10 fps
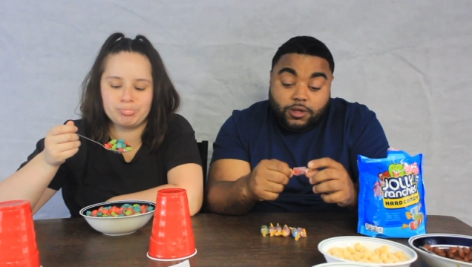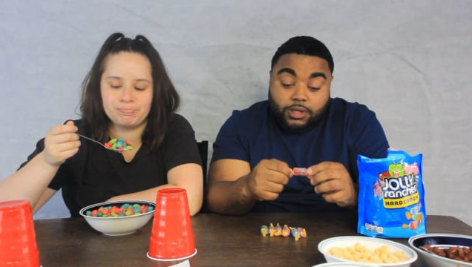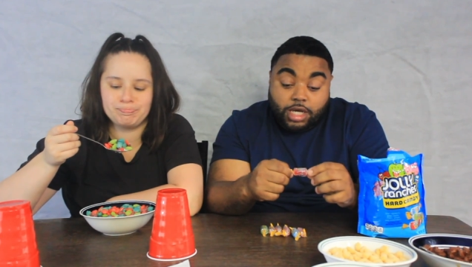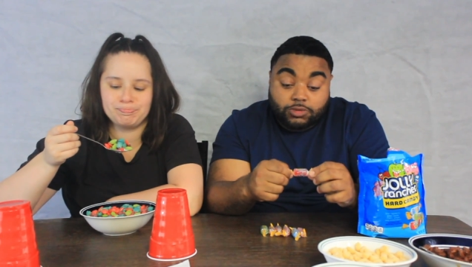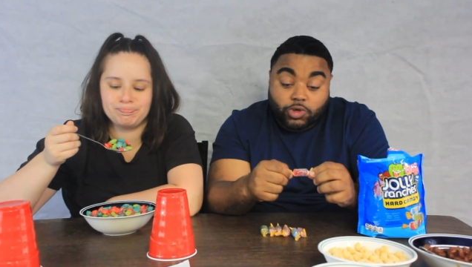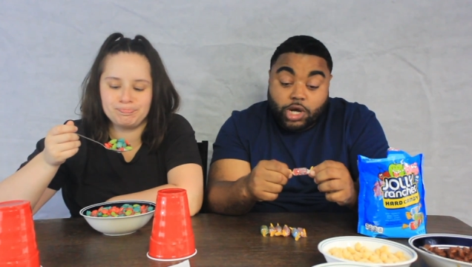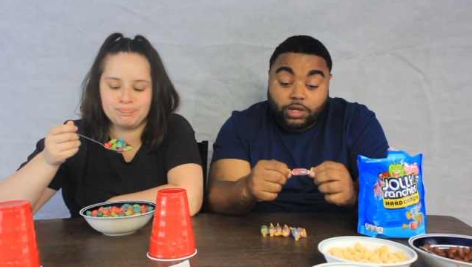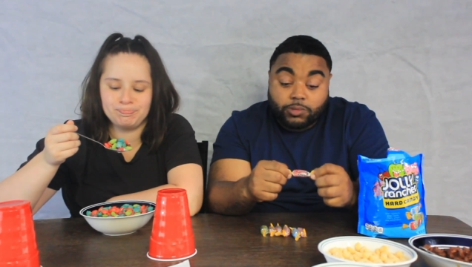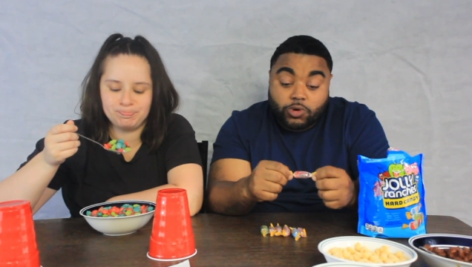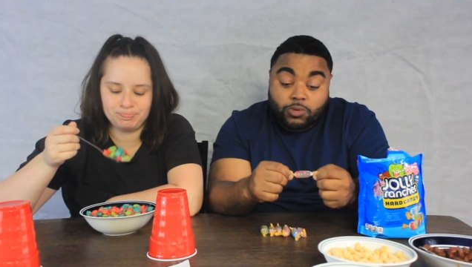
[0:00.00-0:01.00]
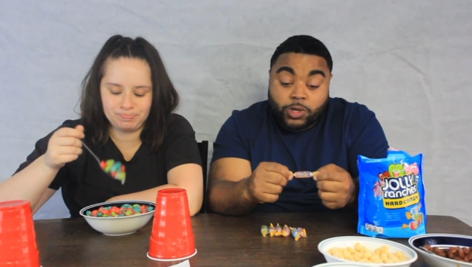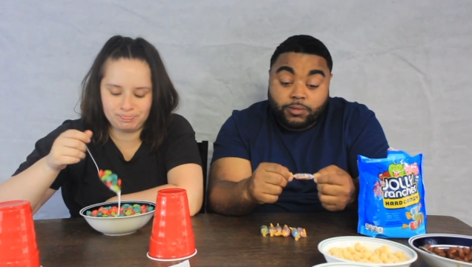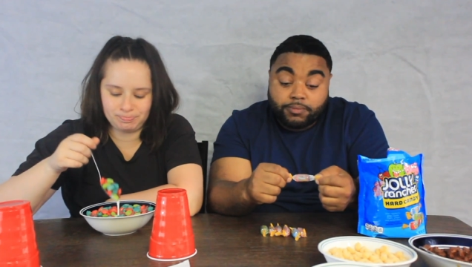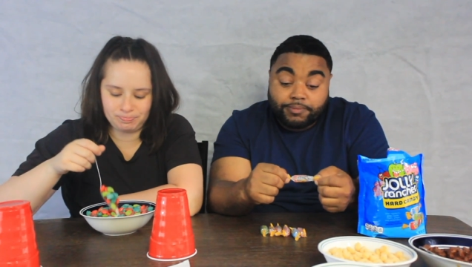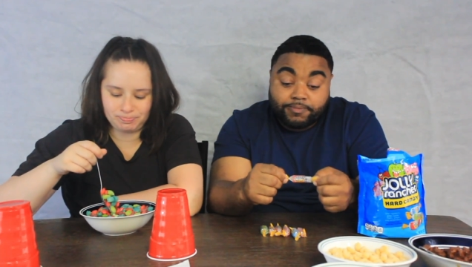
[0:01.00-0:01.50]
Speaker 1: Guess what color I'm going
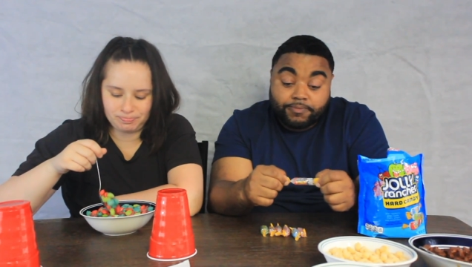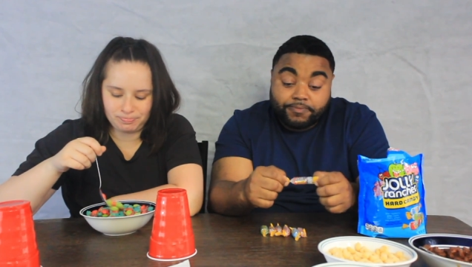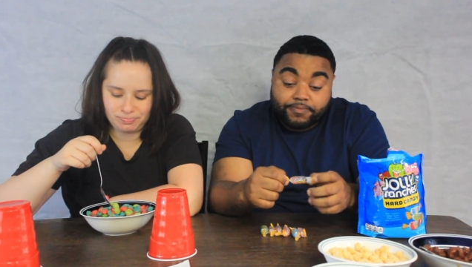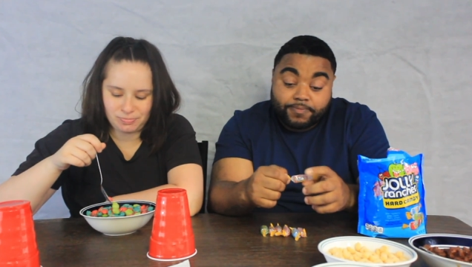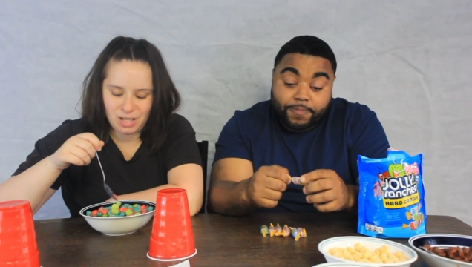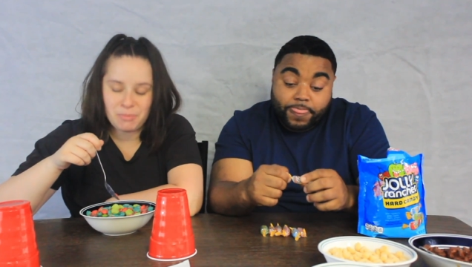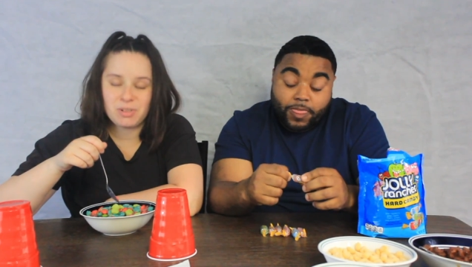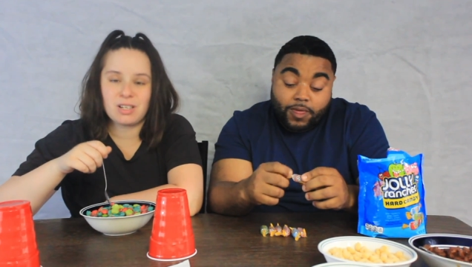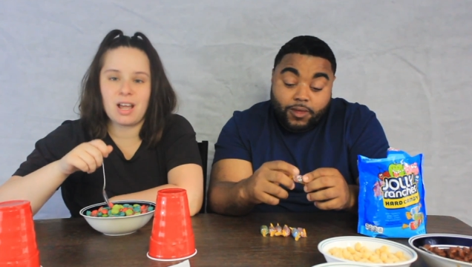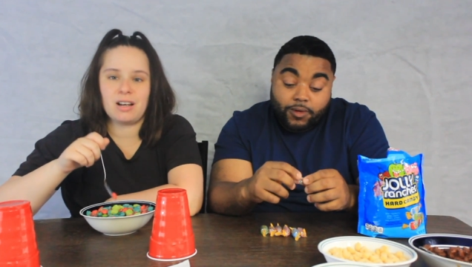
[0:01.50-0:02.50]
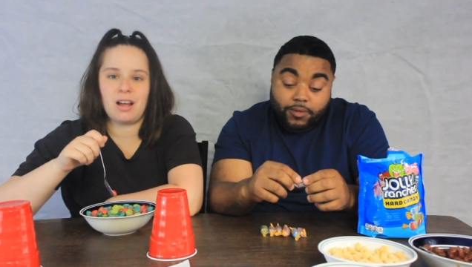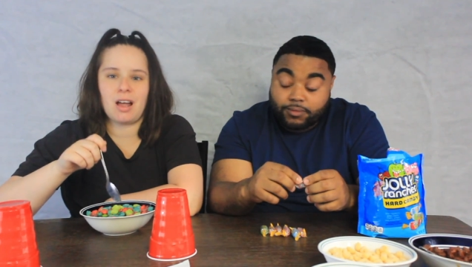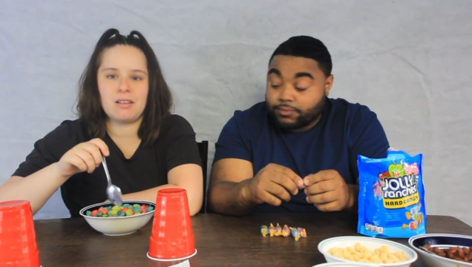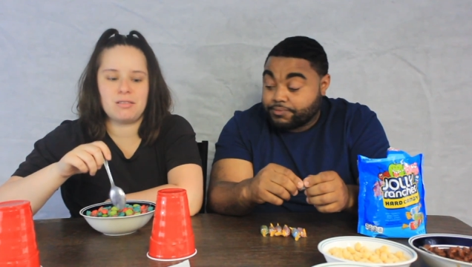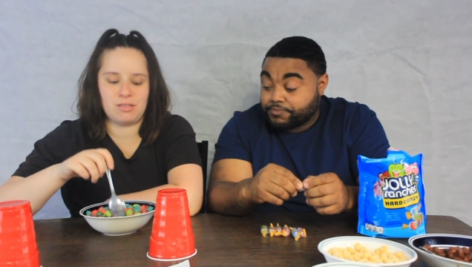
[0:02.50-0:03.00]
with?
Speaker 2: I'm sad,
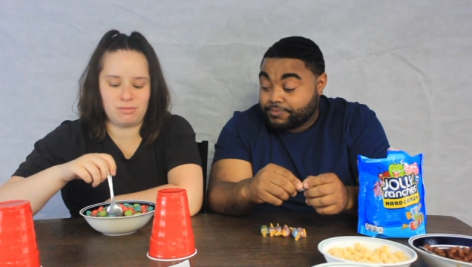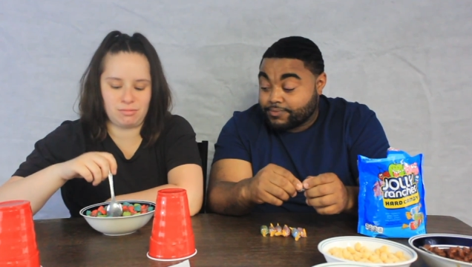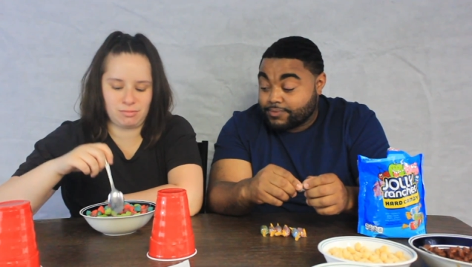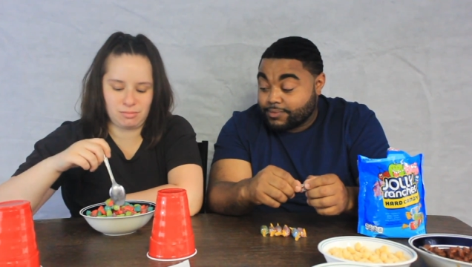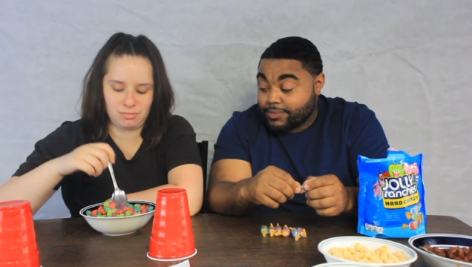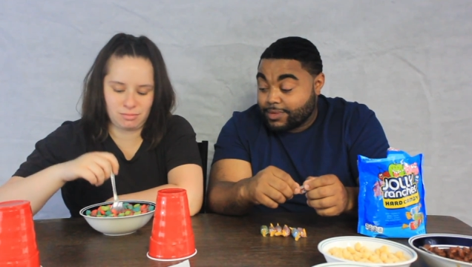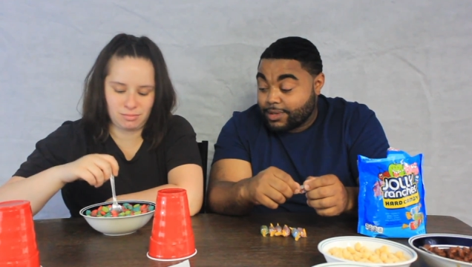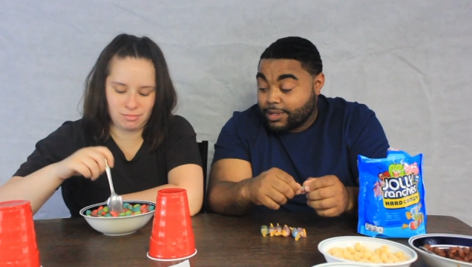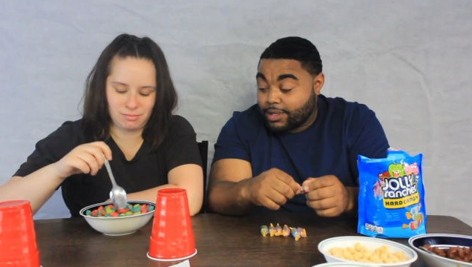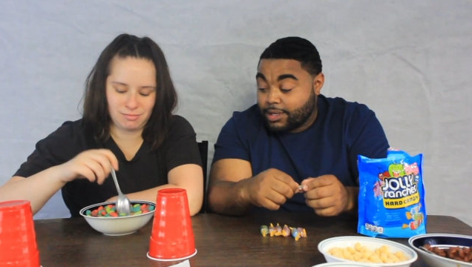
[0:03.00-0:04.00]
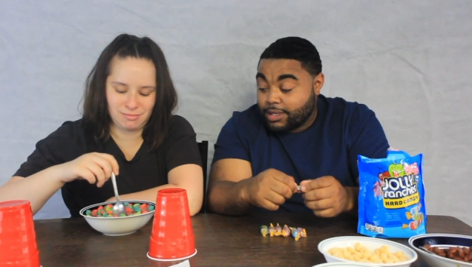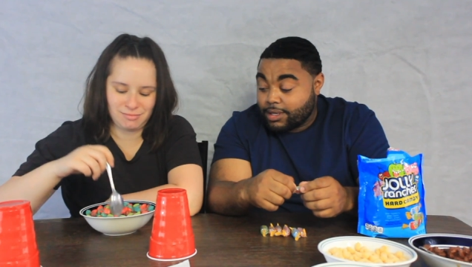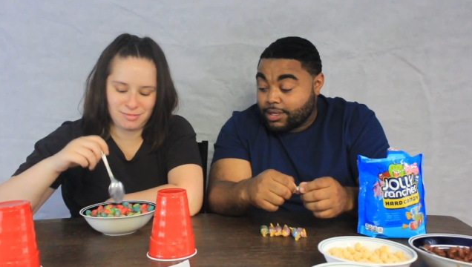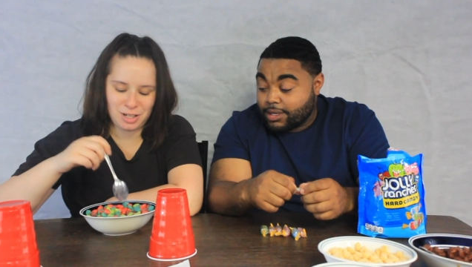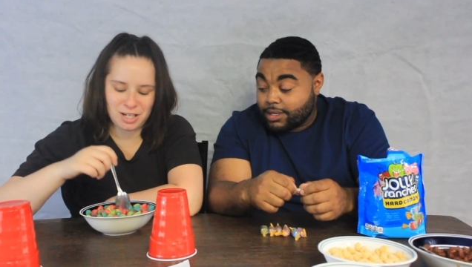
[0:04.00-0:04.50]
guys.
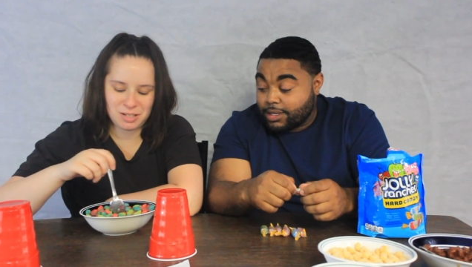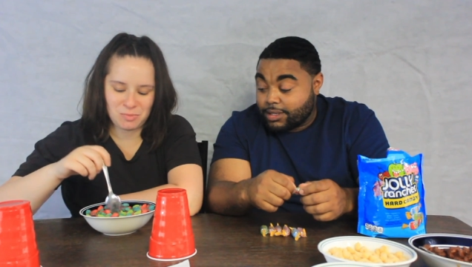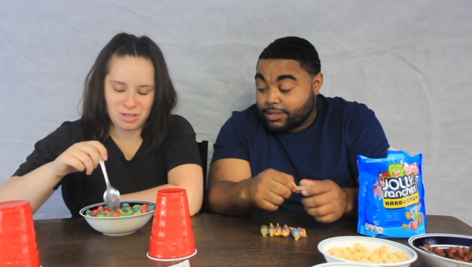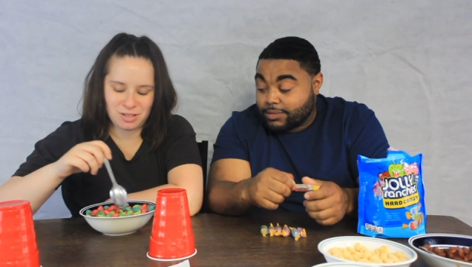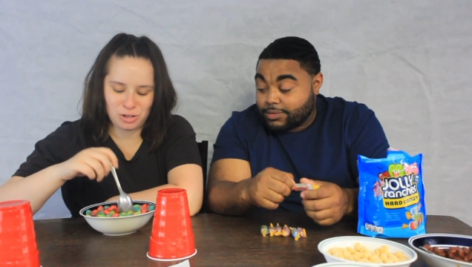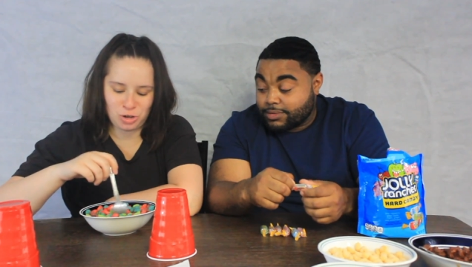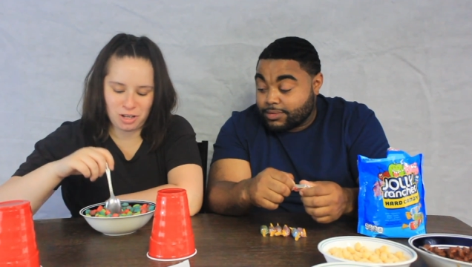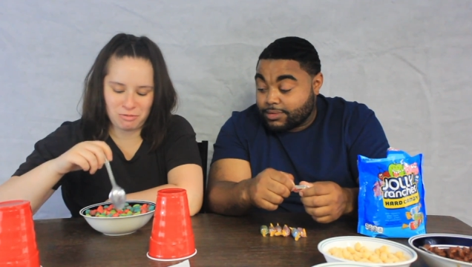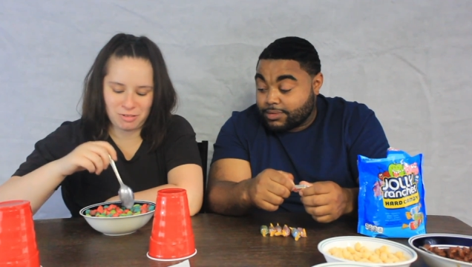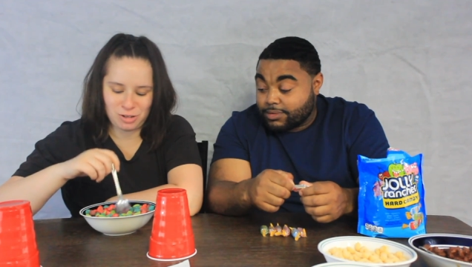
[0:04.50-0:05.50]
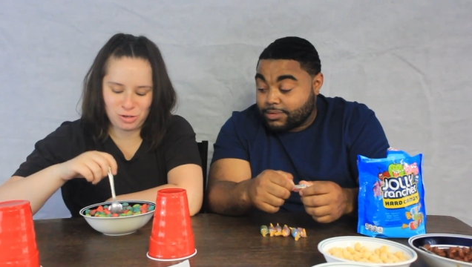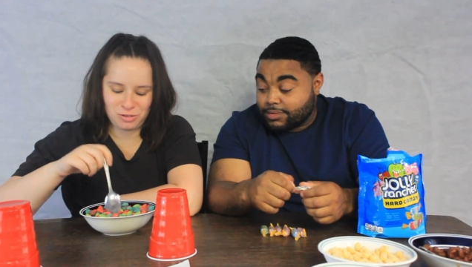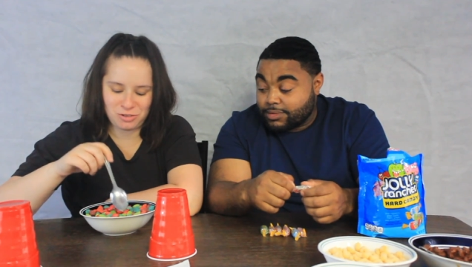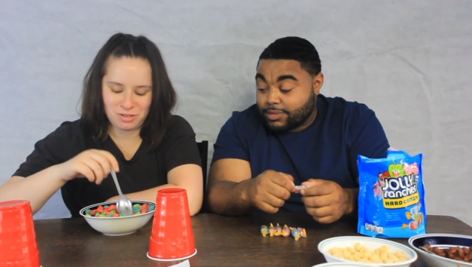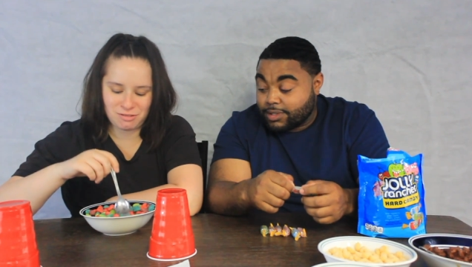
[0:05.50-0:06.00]
It smells like Jolly
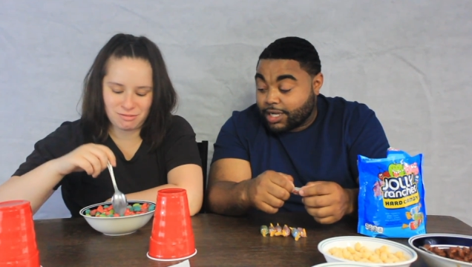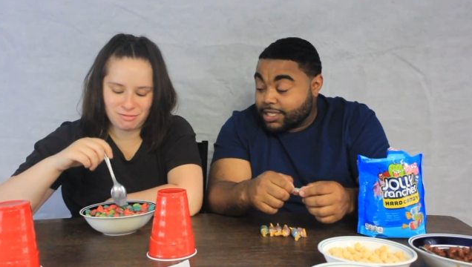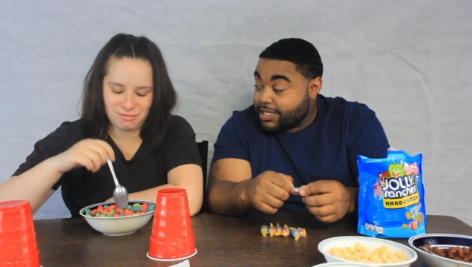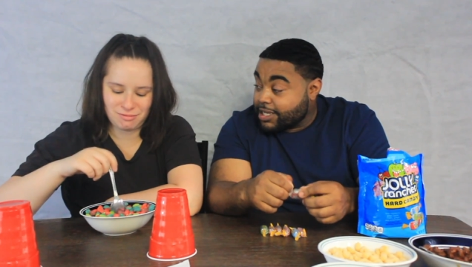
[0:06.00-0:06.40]
Ranchers. Does